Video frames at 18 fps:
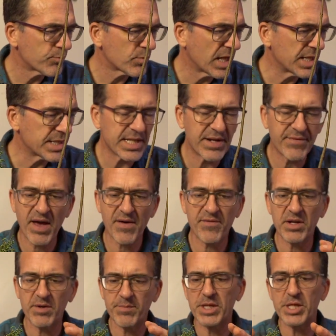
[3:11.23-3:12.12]
instead of
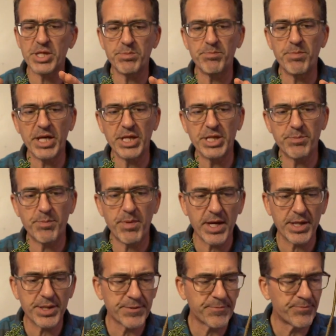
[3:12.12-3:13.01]
having them in this big
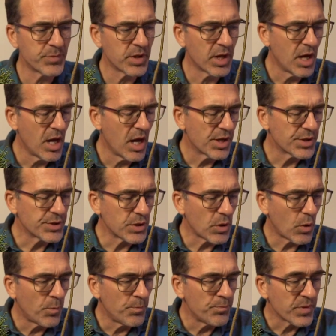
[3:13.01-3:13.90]
space.
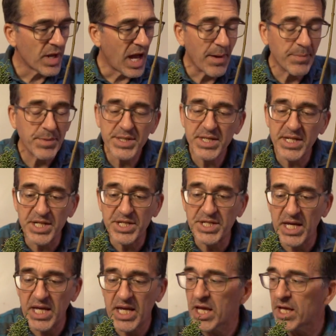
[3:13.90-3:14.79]
So I'm just going to
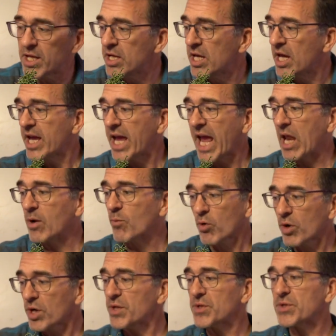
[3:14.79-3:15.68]
dig in and
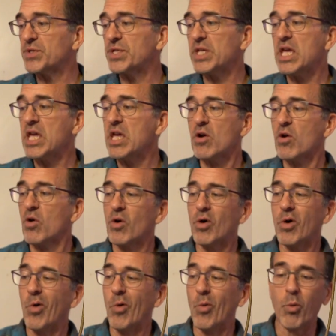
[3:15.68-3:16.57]
we're going to see
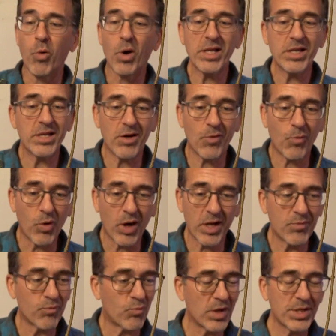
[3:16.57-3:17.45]

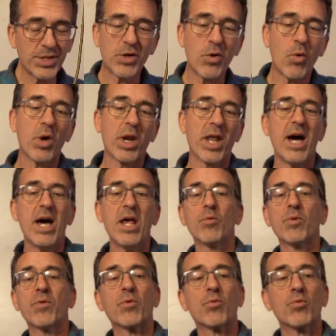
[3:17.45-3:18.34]
what's going
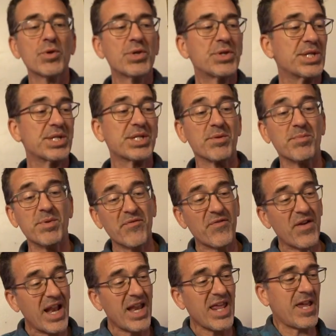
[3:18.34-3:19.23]
on with the root system,
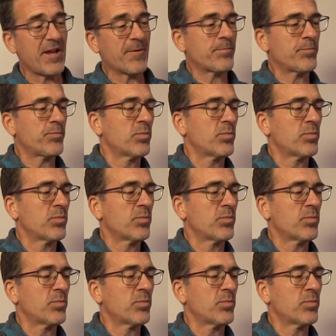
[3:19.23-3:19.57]
if any.